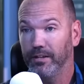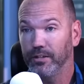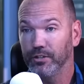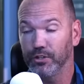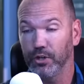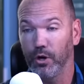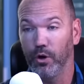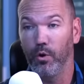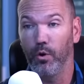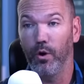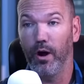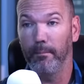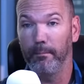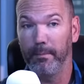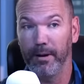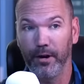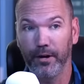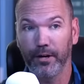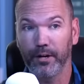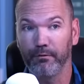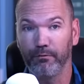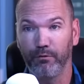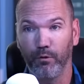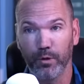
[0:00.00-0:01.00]
So
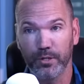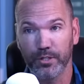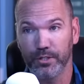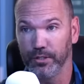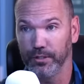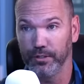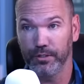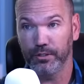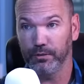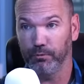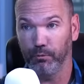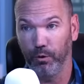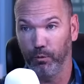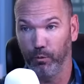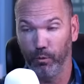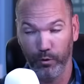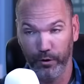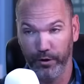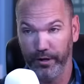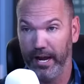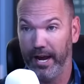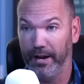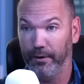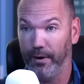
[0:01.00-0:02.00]
American forces
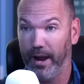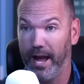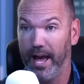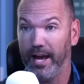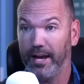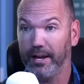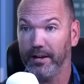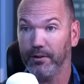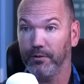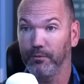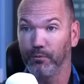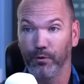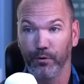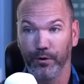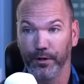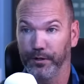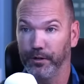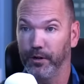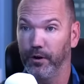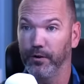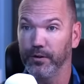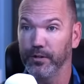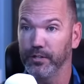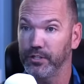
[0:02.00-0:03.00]
were in Iraq, were in
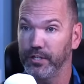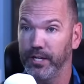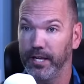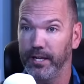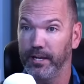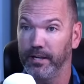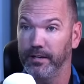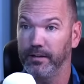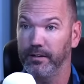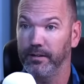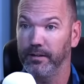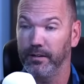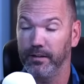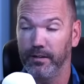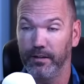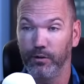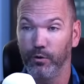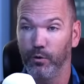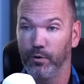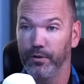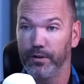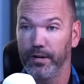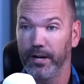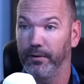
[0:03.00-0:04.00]
Kurdistan,
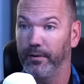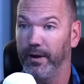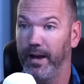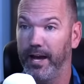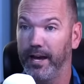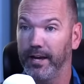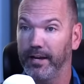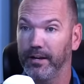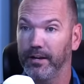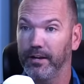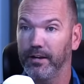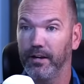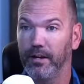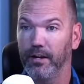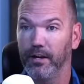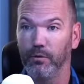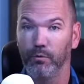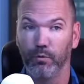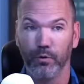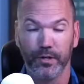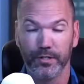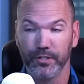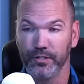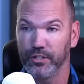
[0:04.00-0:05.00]
northern Iraq,
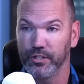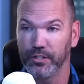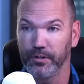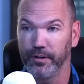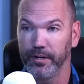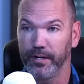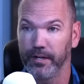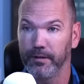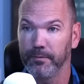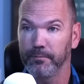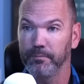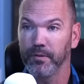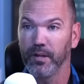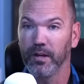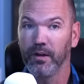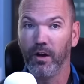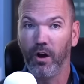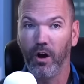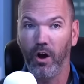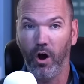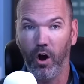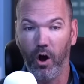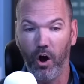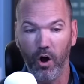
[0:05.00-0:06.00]
were in Syria.
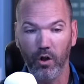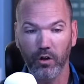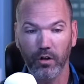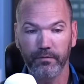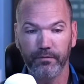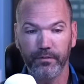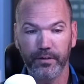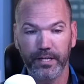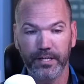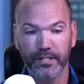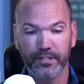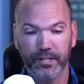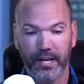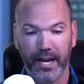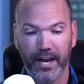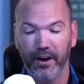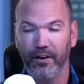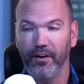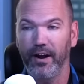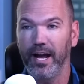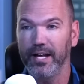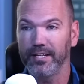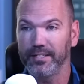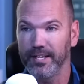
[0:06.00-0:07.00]
All of these
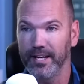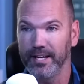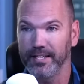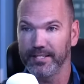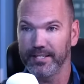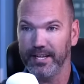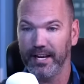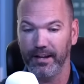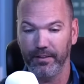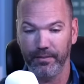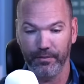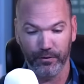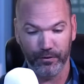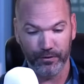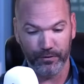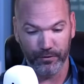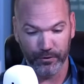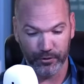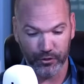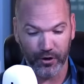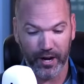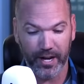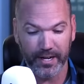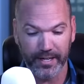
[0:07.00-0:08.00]
air assets
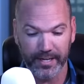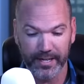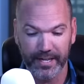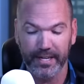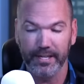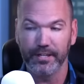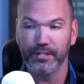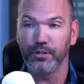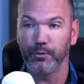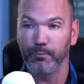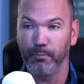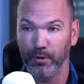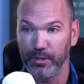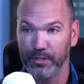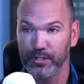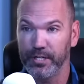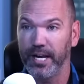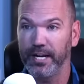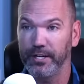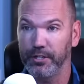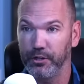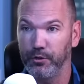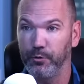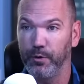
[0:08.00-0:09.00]
they're trying to get to
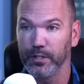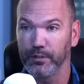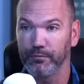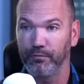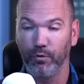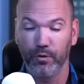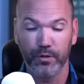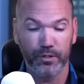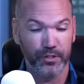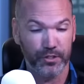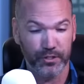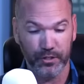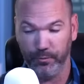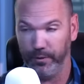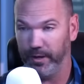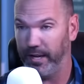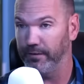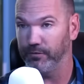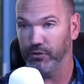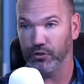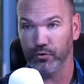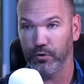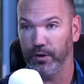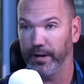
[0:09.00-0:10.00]
protect U.S. forces that we
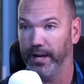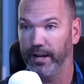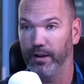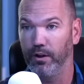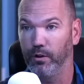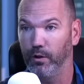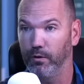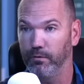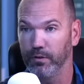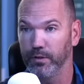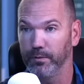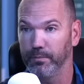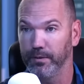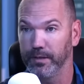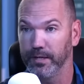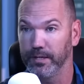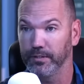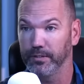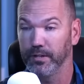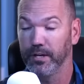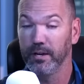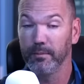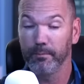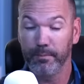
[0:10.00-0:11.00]
have strung out all over the
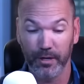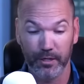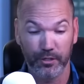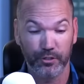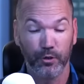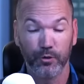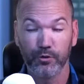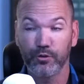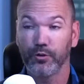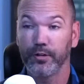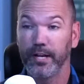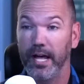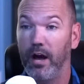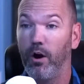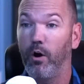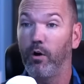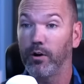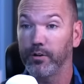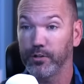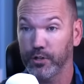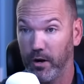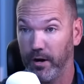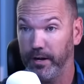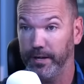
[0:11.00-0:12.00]
place because those are now
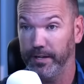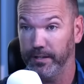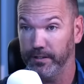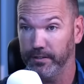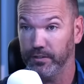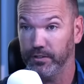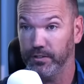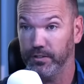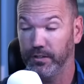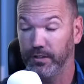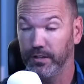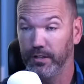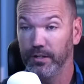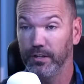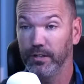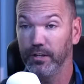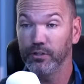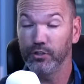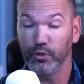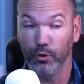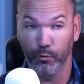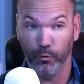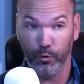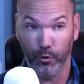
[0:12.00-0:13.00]
targets.
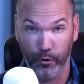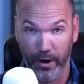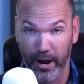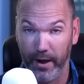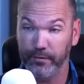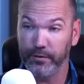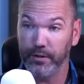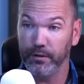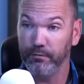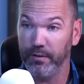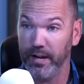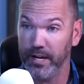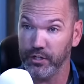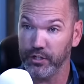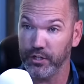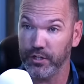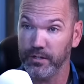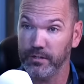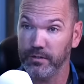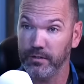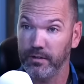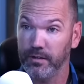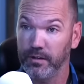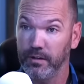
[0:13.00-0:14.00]
So ground
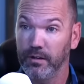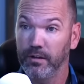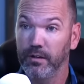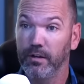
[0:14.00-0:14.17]
invasion...